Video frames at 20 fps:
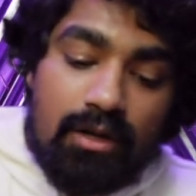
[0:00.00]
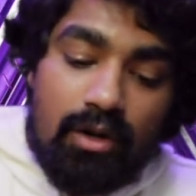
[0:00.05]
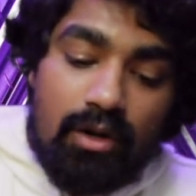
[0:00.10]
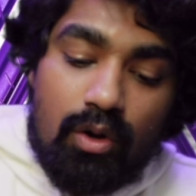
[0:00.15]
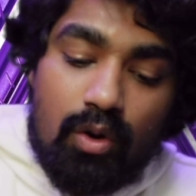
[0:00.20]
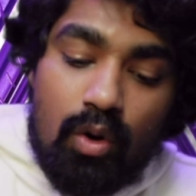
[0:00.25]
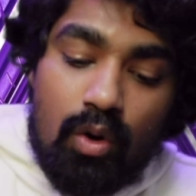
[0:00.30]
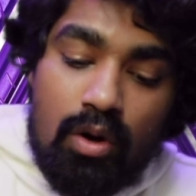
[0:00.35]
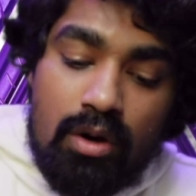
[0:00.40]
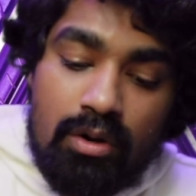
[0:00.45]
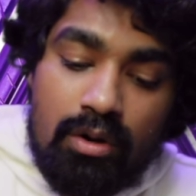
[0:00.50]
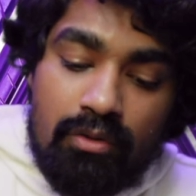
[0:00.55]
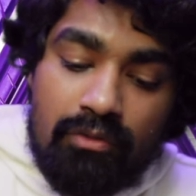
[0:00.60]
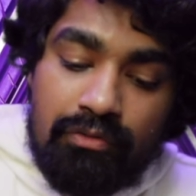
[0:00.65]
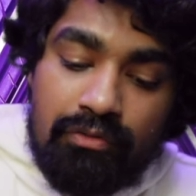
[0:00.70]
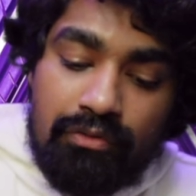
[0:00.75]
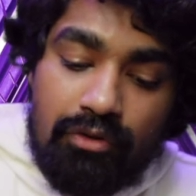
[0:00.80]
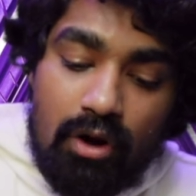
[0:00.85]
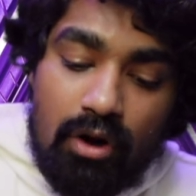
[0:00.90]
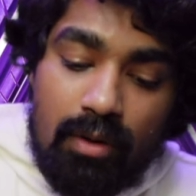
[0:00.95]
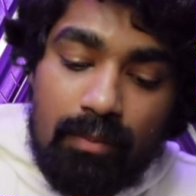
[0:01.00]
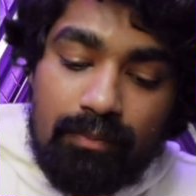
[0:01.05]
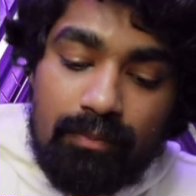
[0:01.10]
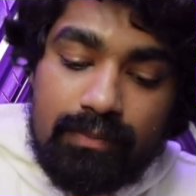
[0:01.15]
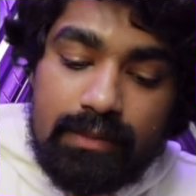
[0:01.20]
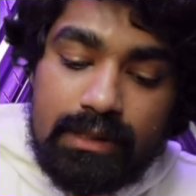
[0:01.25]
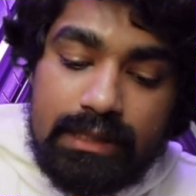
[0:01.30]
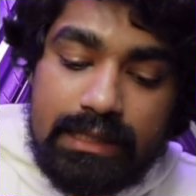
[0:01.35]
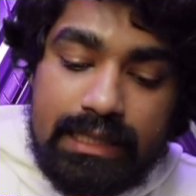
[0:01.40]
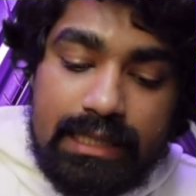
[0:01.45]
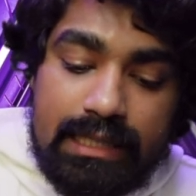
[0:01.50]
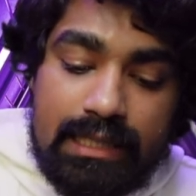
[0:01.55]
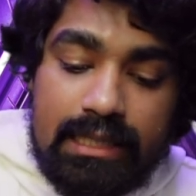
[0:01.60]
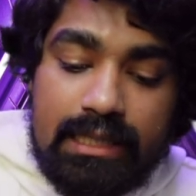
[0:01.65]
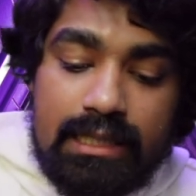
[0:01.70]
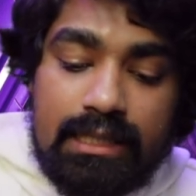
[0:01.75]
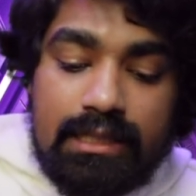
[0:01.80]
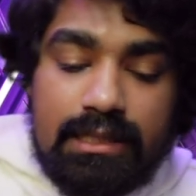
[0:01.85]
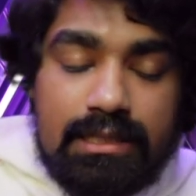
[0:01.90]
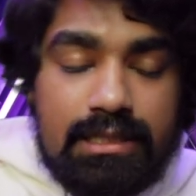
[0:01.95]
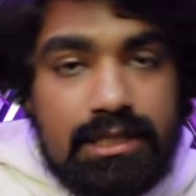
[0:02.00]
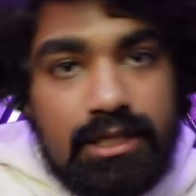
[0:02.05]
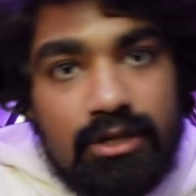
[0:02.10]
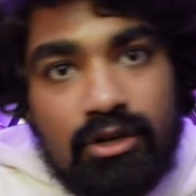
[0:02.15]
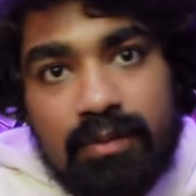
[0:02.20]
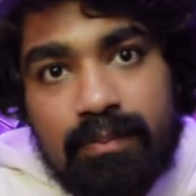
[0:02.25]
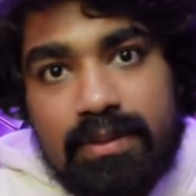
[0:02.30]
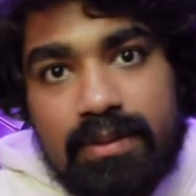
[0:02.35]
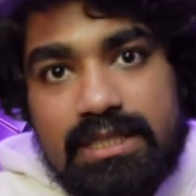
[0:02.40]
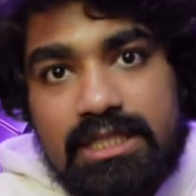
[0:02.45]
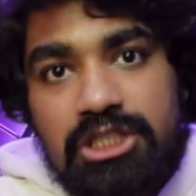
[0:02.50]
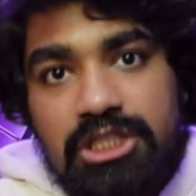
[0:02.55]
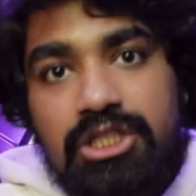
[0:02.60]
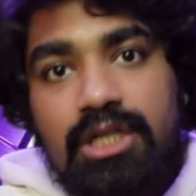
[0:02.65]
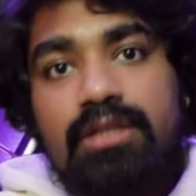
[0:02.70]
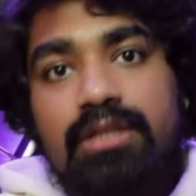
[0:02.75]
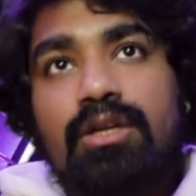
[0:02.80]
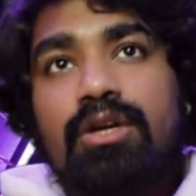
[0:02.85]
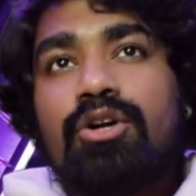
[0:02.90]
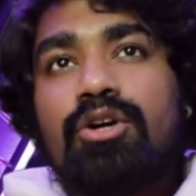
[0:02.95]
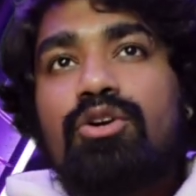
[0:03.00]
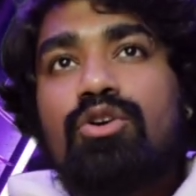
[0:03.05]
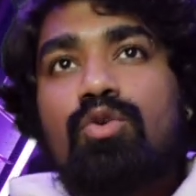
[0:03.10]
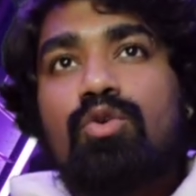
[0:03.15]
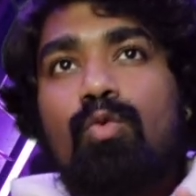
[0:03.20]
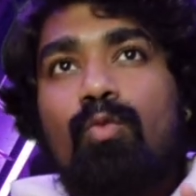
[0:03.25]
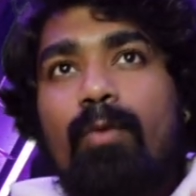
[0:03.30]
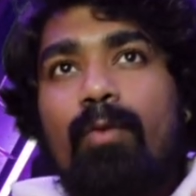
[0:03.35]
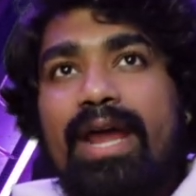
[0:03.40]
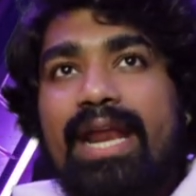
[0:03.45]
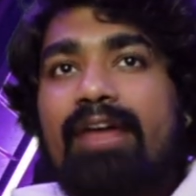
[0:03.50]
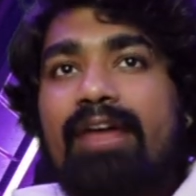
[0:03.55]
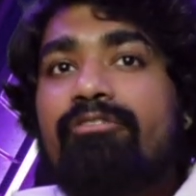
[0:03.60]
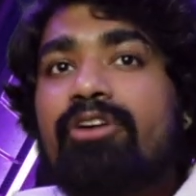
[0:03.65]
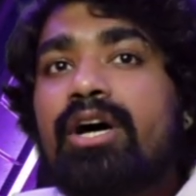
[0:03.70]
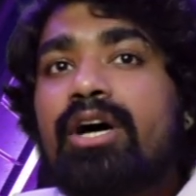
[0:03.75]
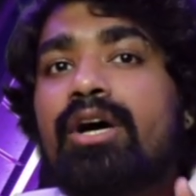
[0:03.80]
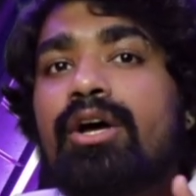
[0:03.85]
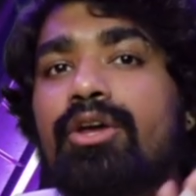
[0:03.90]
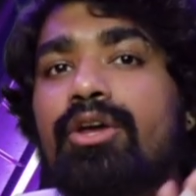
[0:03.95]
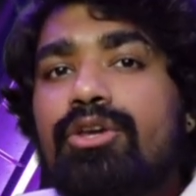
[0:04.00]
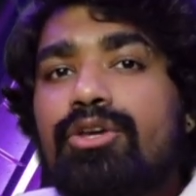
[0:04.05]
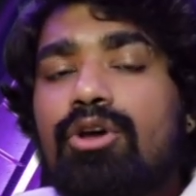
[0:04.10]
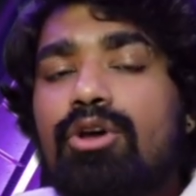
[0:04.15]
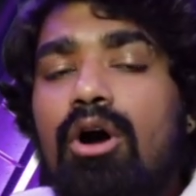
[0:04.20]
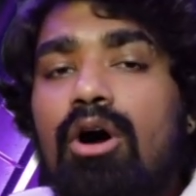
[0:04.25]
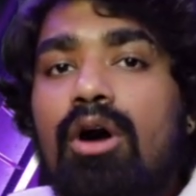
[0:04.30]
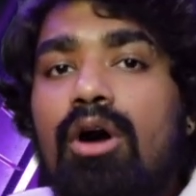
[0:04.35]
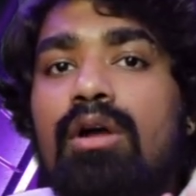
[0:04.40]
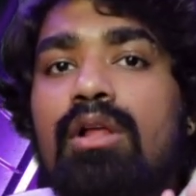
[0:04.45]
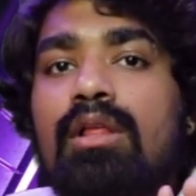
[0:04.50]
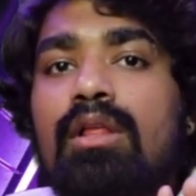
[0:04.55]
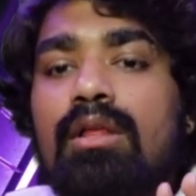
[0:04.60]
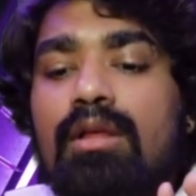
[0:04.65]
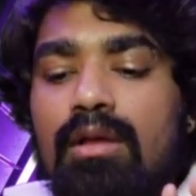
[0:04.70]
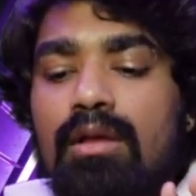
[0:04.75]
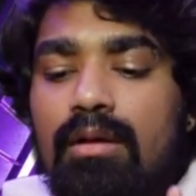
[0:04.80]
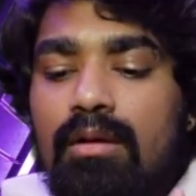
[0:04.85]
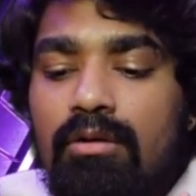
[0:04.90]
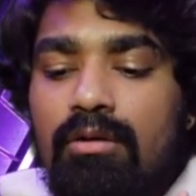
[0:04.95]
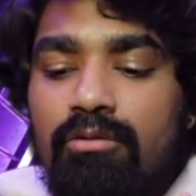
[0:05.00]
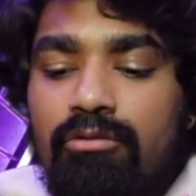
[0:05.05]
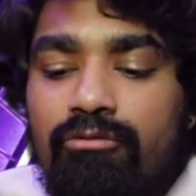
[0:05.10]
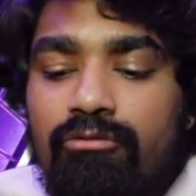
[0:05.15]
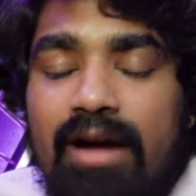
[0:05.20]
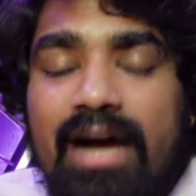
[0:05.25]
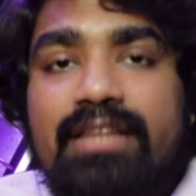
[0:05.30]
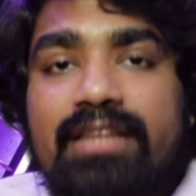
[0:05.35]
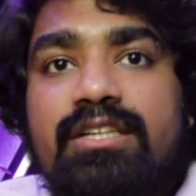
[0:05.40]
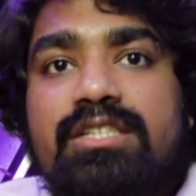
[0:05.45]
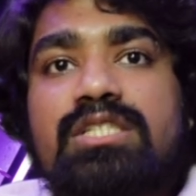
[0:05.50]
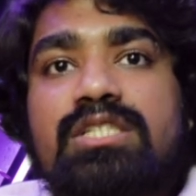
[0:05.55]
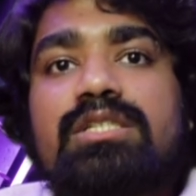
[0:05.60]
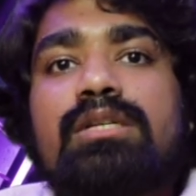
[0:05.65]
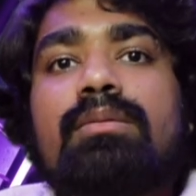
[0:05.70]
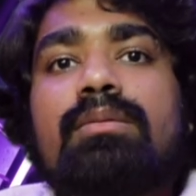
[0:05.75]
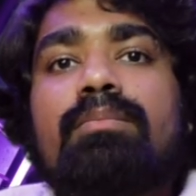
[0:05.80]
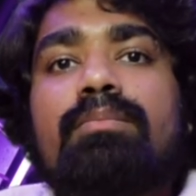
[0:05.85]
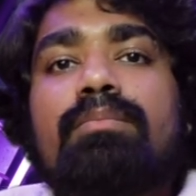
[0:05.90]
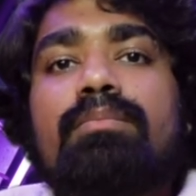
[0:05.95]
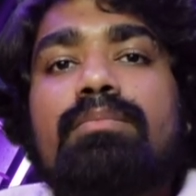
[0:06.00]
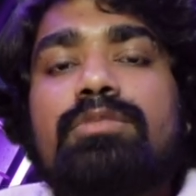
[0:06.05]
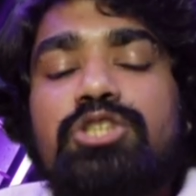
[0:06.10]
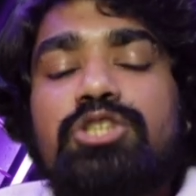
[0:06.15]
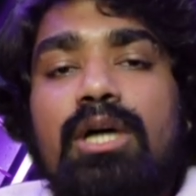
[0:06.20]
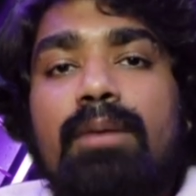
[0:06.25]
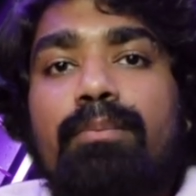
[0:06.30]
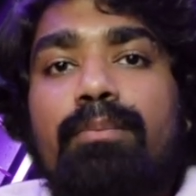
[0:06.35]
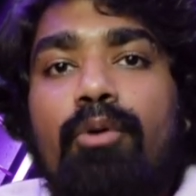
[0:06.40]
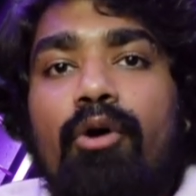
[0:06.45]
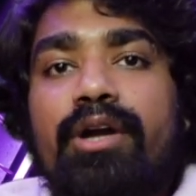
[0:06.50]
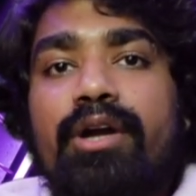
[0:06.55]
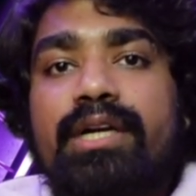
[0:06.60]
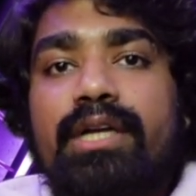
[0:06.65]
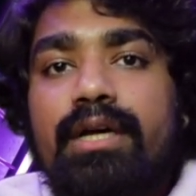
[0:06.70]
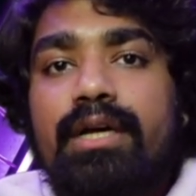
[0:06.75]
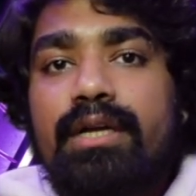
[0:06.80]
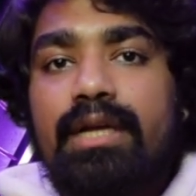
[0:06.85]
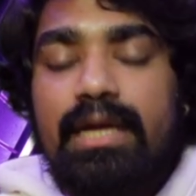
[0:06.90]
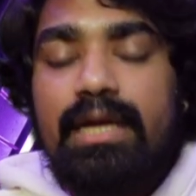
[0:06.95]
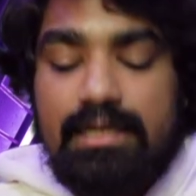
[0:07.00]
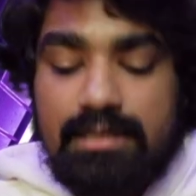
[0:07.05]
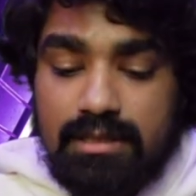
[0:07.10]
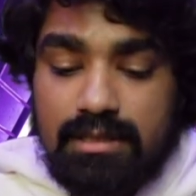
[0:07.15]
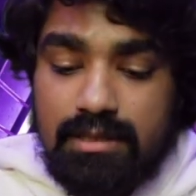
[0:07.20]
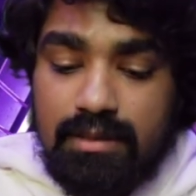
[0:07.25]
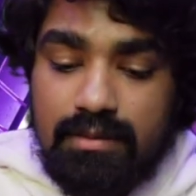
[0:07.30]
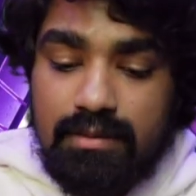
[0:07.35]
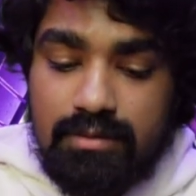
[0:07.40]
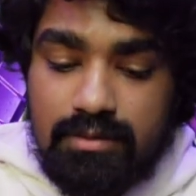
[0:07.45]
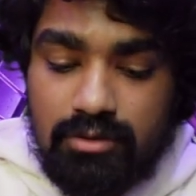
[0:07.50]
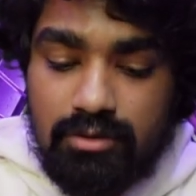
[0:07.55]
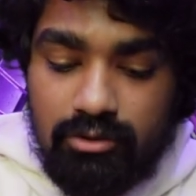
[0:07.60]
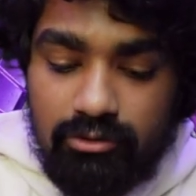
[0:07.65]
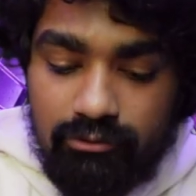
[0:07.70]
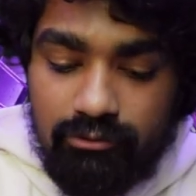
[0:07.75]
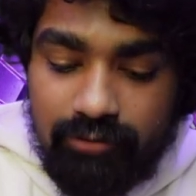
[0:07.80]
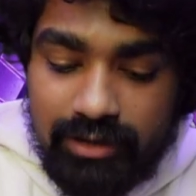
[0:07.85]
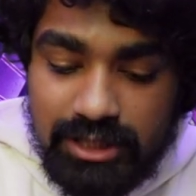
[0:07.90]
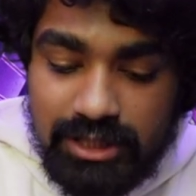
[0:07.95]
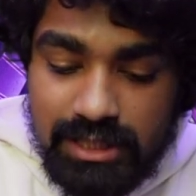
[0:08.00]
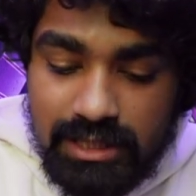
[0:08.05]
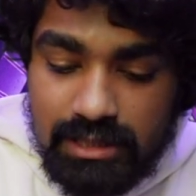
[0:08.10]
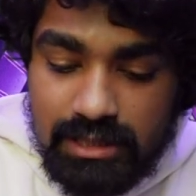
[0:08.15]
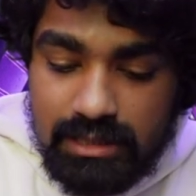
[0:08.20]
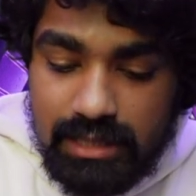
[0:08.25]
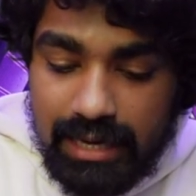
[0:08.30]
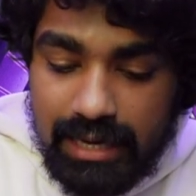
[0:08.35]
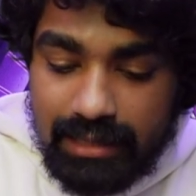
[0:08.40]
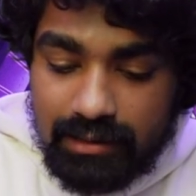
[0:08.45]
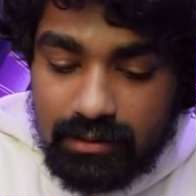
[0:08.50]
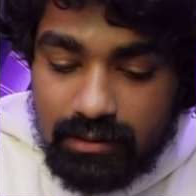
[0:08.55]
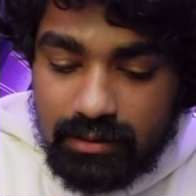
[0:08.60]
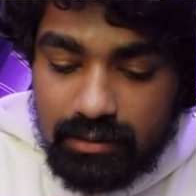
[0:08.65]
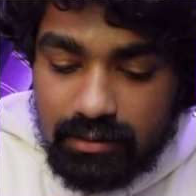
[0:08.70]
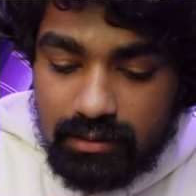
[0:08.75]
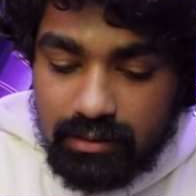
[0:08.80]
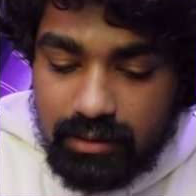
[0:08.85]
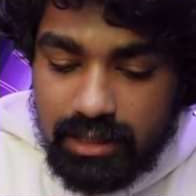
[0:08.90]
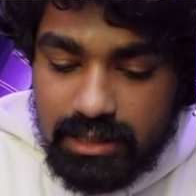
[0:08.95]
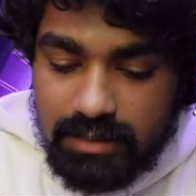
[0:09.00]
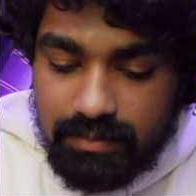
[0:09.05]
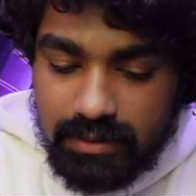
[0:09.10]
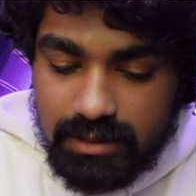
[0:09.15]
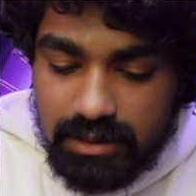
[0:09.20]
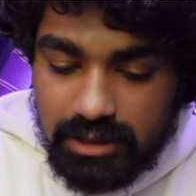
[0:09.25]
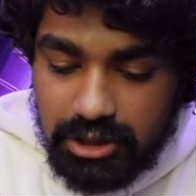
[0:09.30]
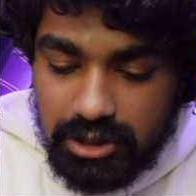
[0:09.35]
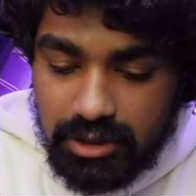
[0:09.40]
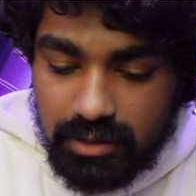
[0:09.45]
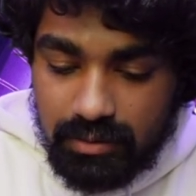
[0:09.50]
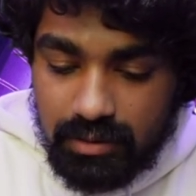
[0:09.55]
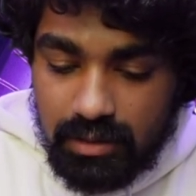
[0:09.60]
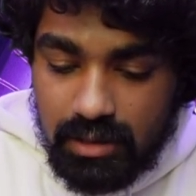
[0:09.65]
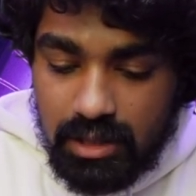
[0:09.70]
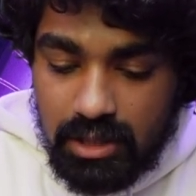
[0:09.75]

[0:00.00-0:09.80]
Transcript: go from the 0th position to wherever your farthest jump pointer is, which is at this position.